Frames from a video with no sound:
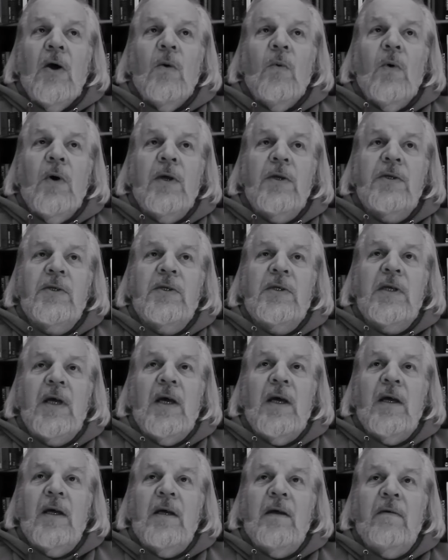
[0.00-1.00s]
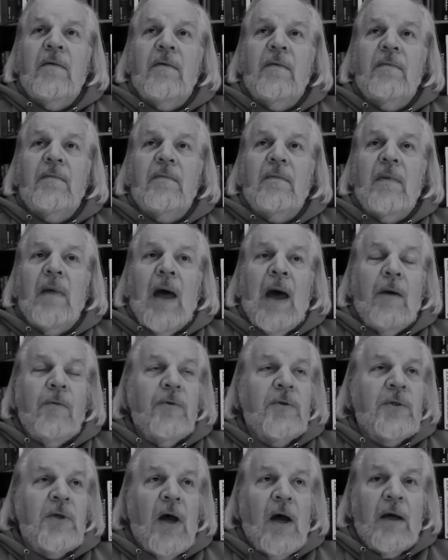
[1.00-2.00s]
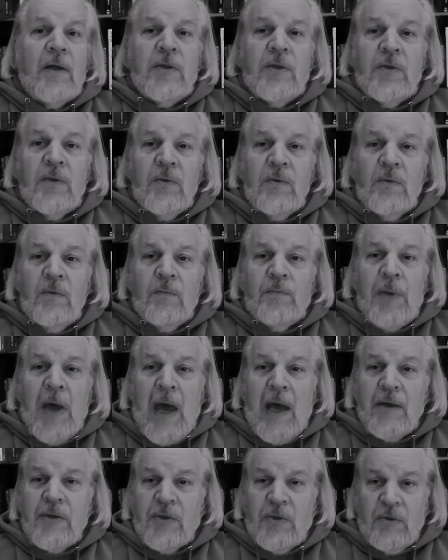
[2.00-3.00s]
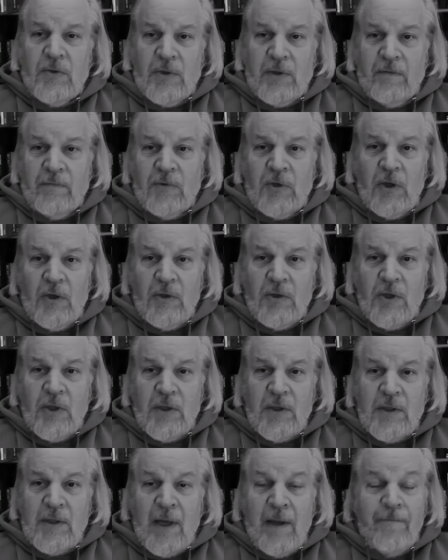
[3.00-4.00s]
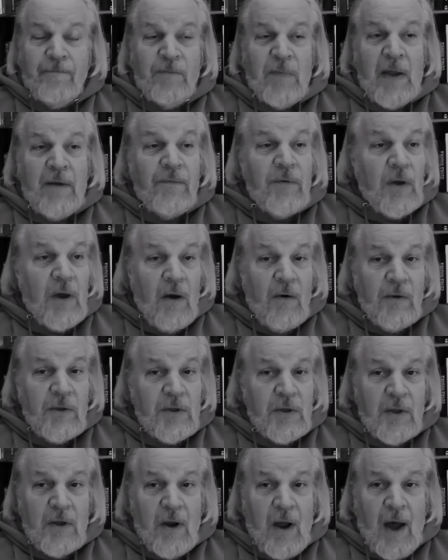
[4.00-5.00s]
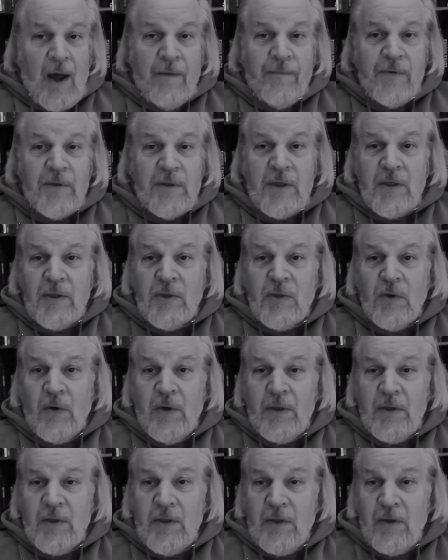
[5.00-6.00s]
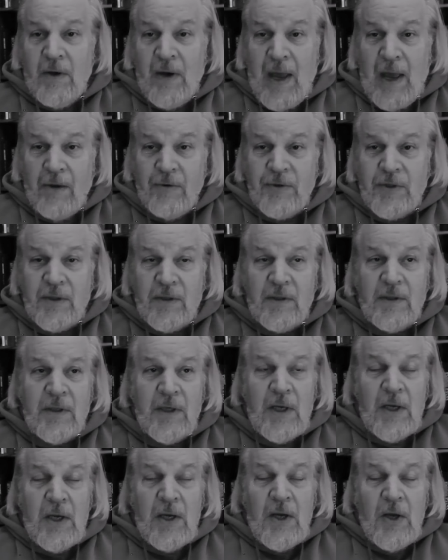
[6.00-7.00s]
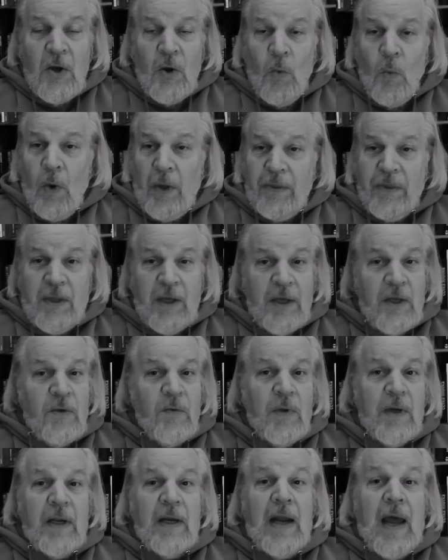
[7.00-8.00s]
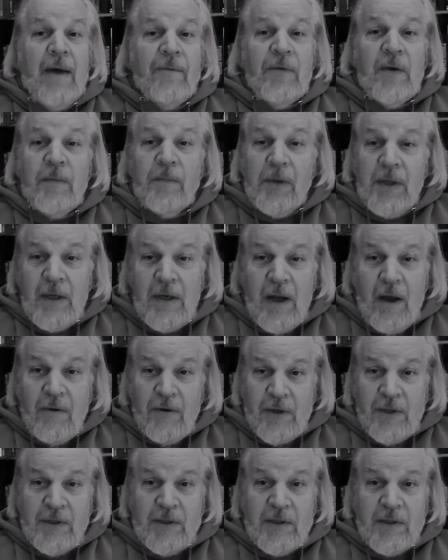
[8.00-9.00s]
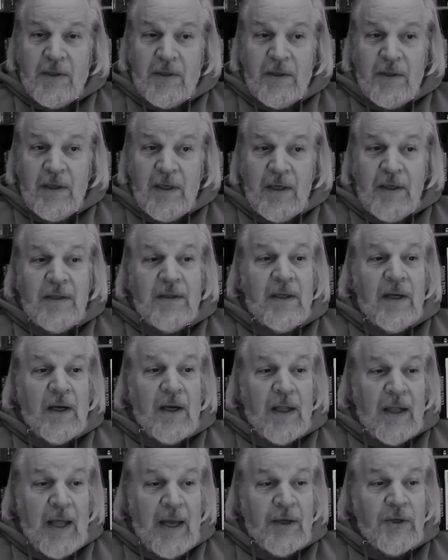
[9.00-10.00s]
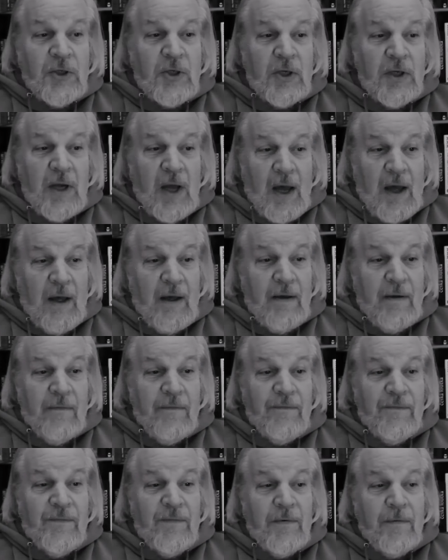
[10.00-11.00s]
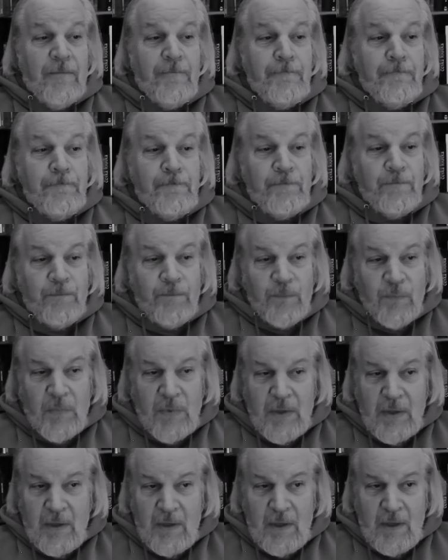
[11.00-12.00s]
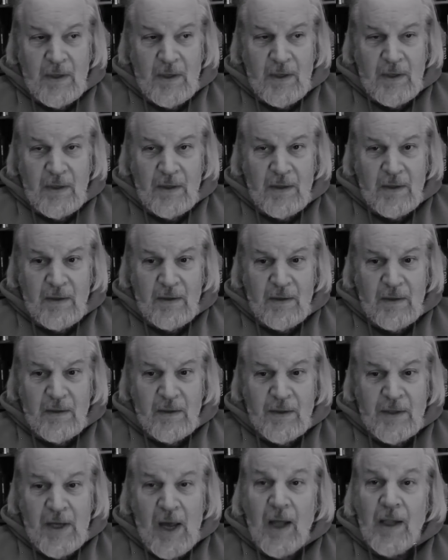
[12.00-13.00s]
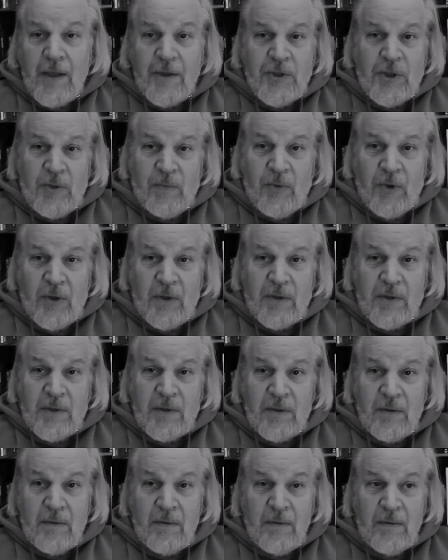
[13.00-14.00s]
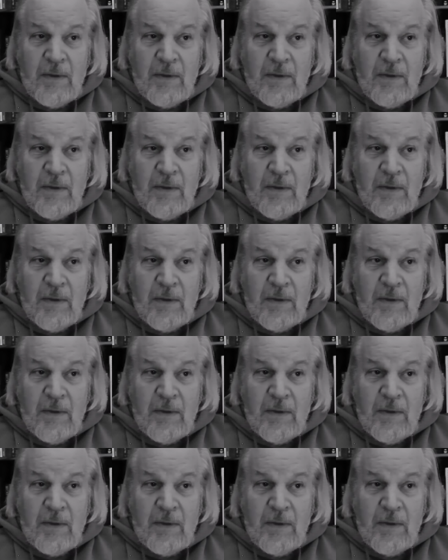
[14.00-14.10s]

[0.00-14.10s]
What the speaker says: was I would talk to pastors of churches. And if you go into their offices or into their houses, one thing you would inevitably notice is their collection of theology books,